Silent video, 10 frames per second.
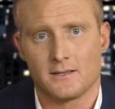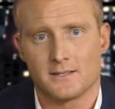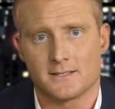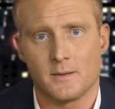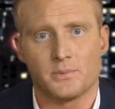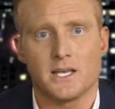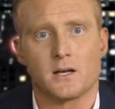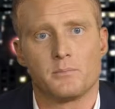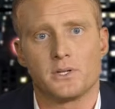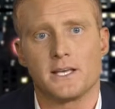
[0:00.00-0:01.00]
Simply
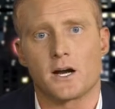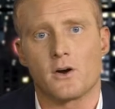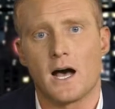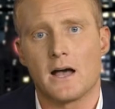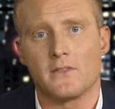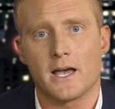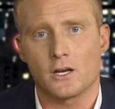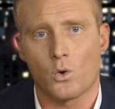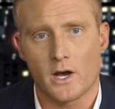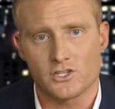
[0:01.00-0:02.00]
complete our online
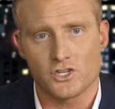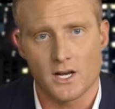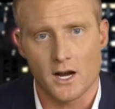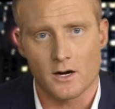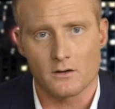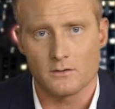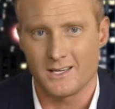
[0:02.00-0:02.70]
questionnaire